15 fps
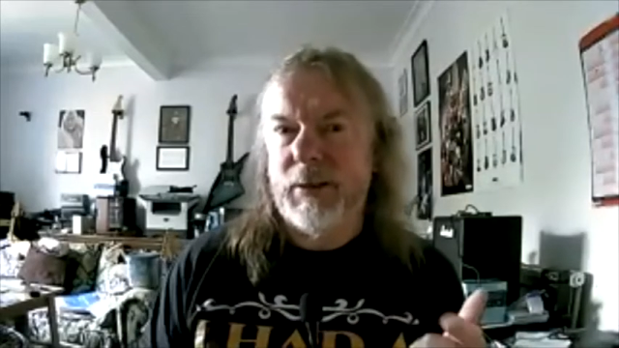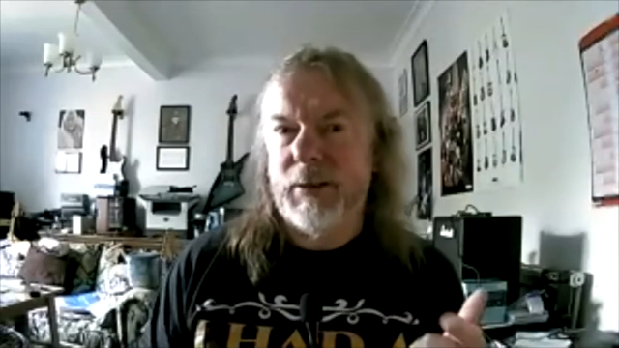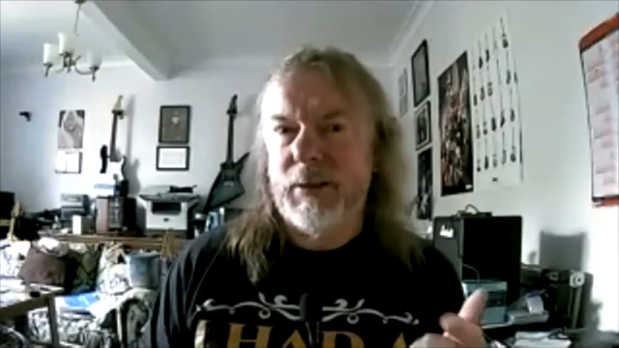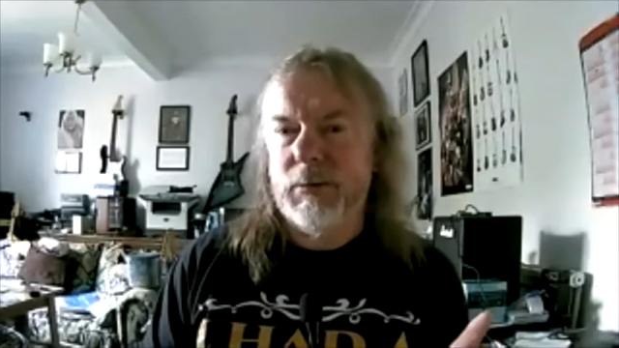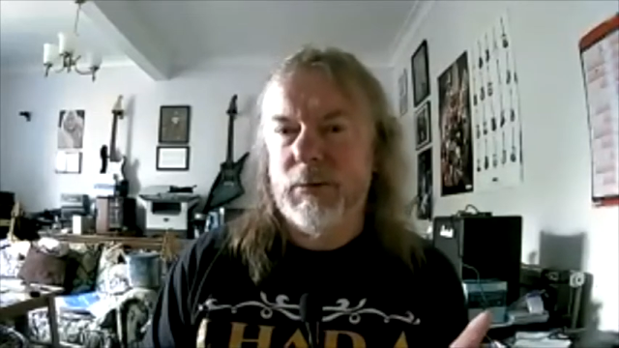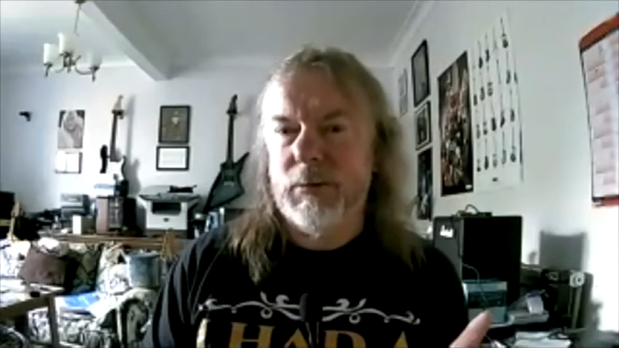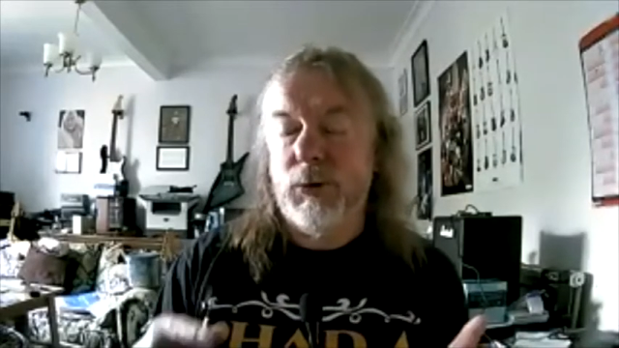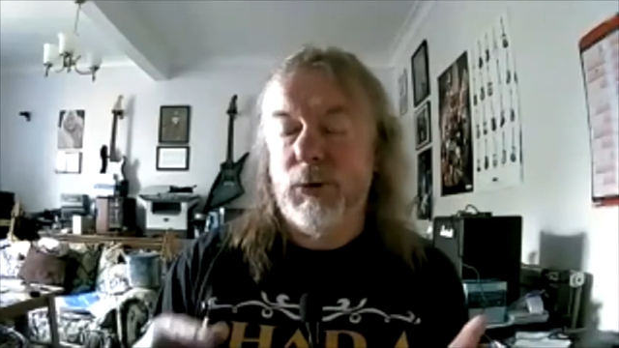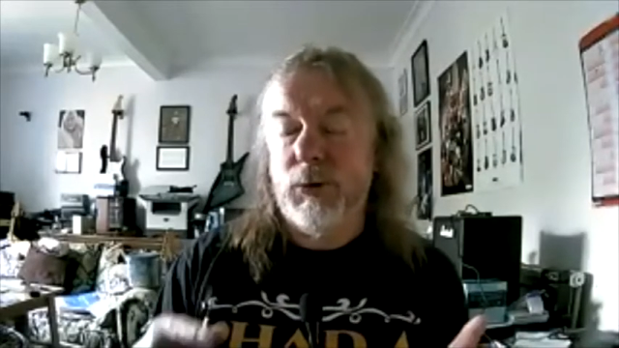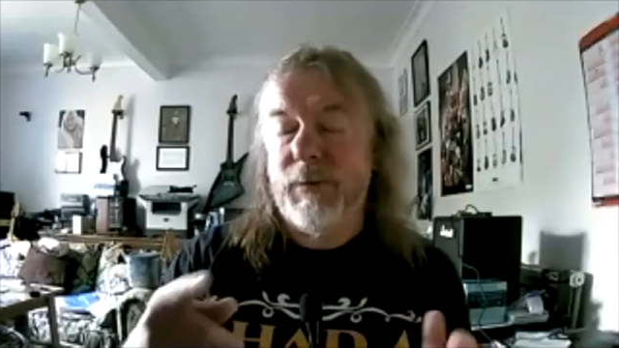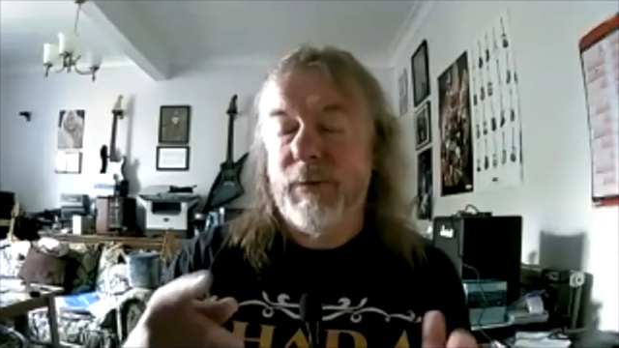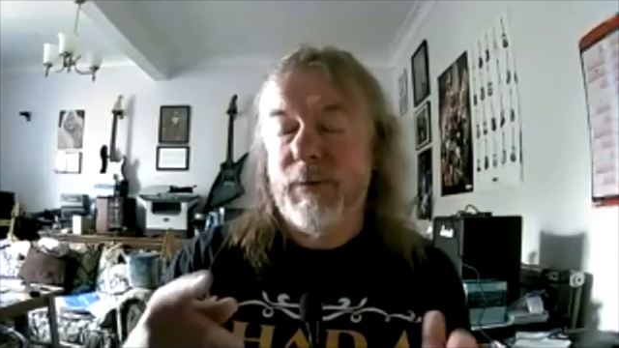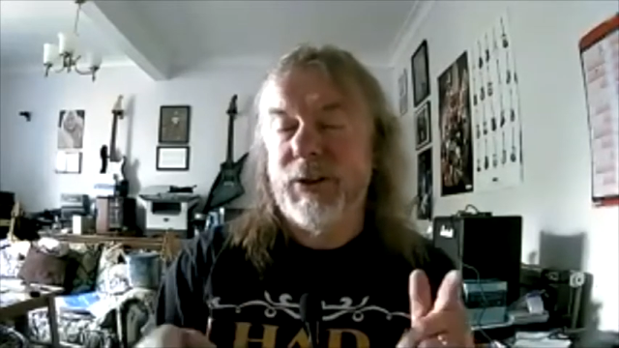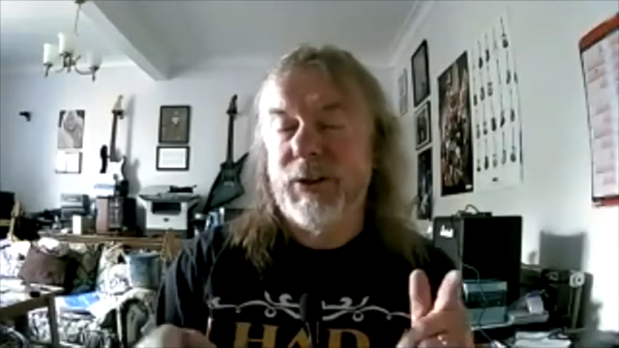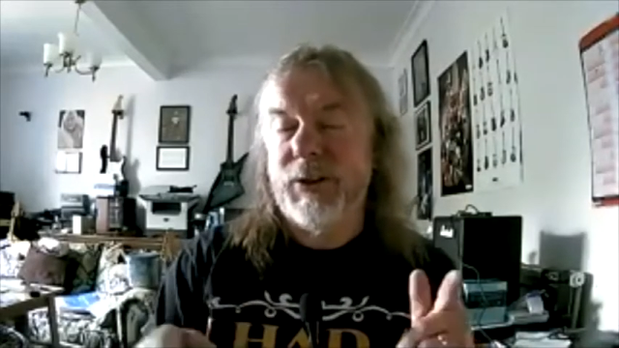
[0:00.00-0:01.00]

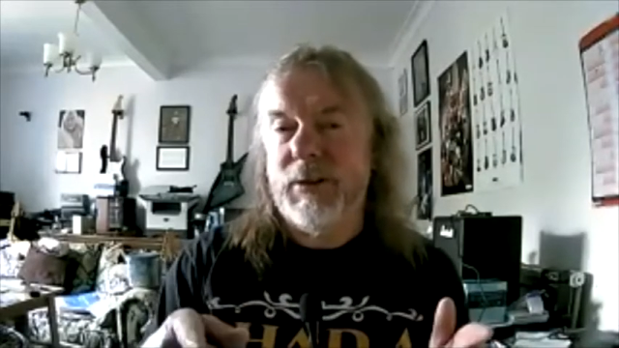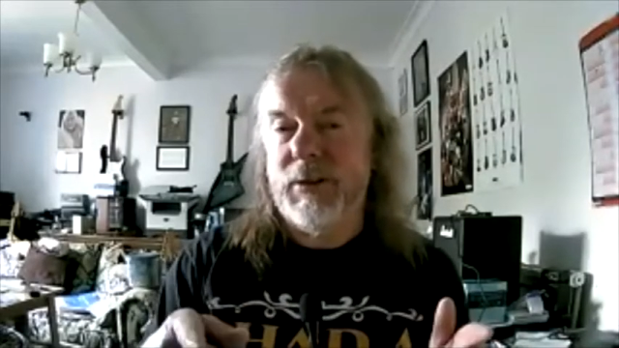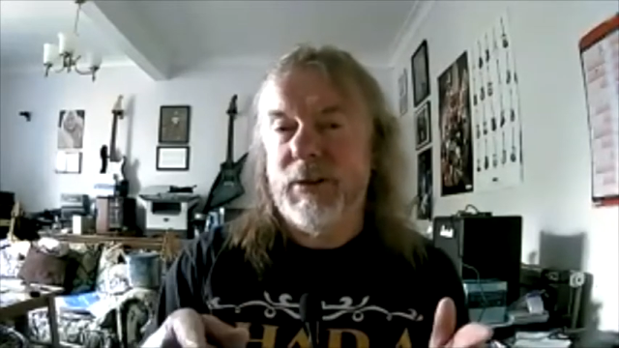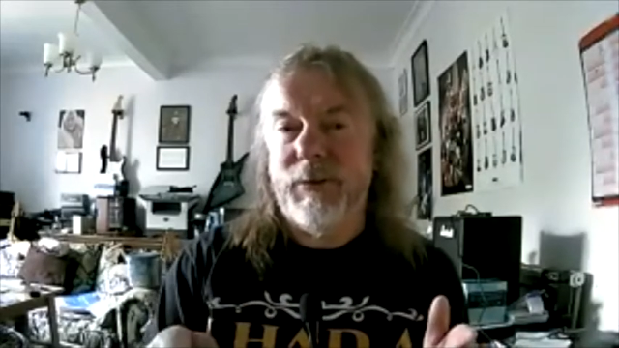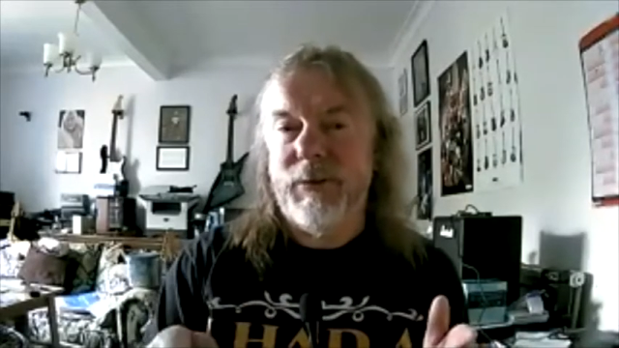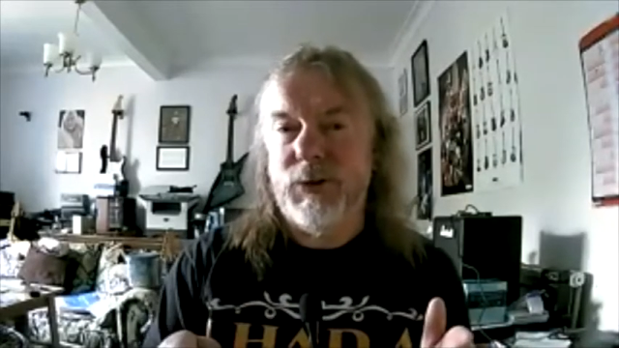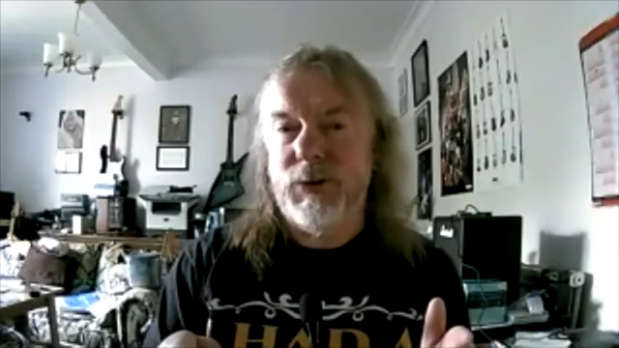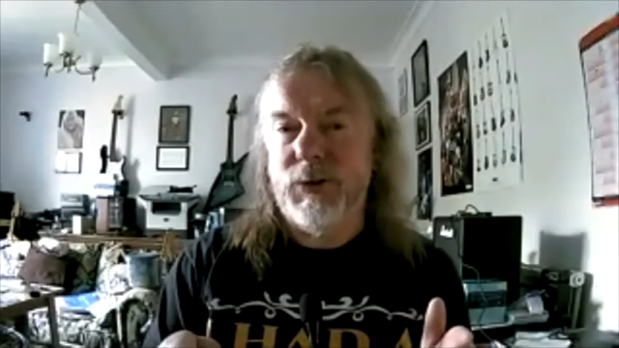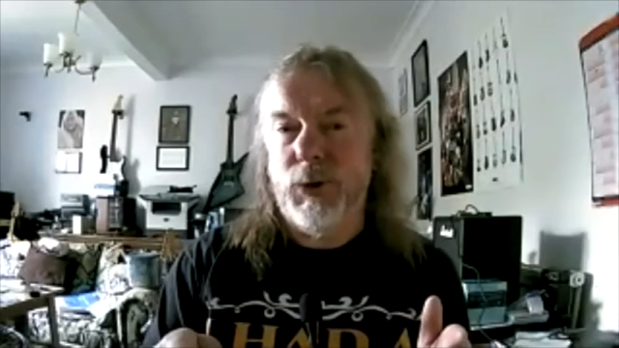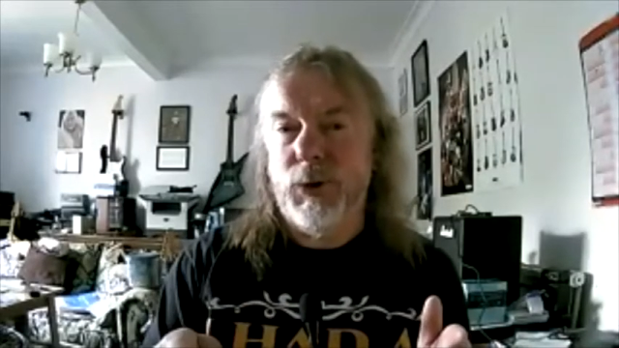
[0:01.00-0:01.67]
old-fashioned televisions work, in